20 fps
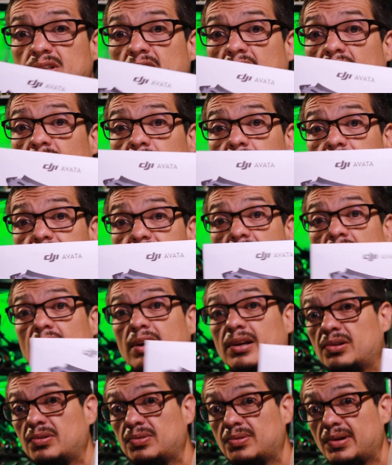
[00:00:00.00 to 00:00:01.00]
goggles are
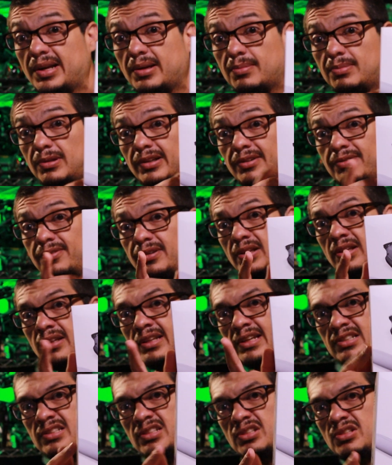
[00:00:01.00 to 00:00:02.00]
incredible.
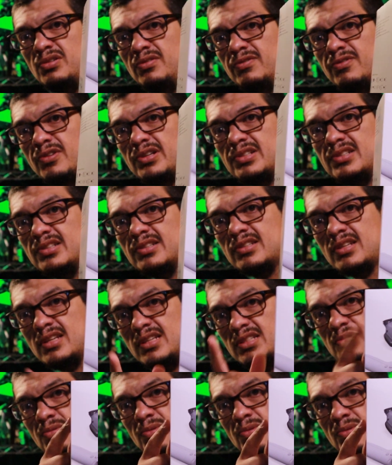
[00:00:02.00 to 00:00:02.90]
There's two versions of this,